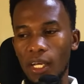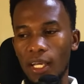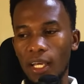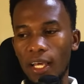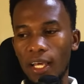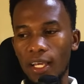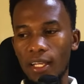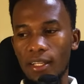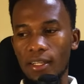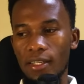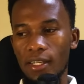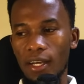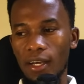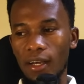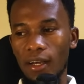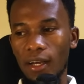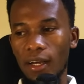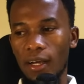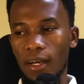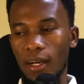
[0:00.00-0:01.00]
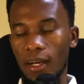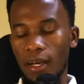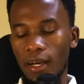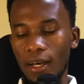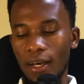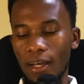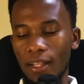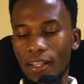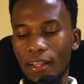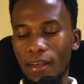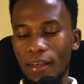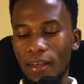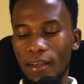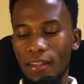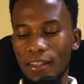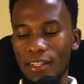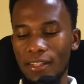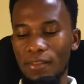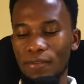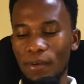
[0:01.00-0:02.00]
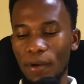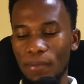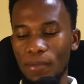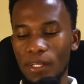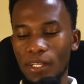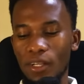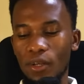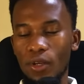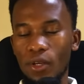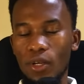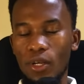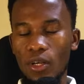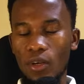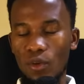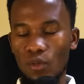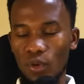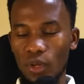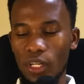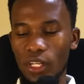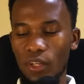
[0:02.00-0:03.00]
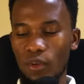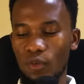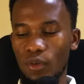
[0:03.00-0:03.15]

And uh, the, this family really,